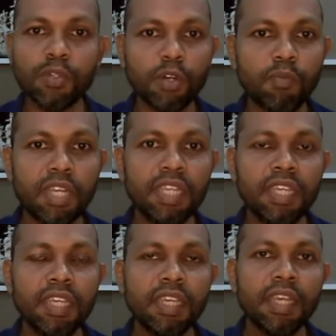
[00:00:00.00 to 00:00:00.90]

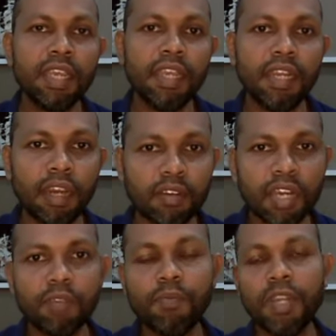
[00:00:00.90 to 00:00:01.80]
Normally in our
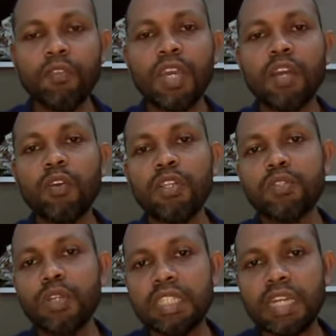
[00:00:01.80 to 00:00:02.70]
company, we are going
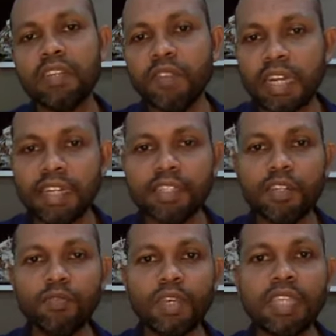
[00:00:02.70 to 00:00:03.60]
through engineering
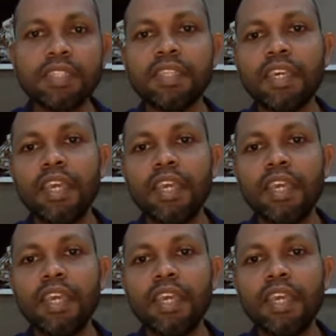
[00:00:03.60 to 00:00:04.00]
validation phase.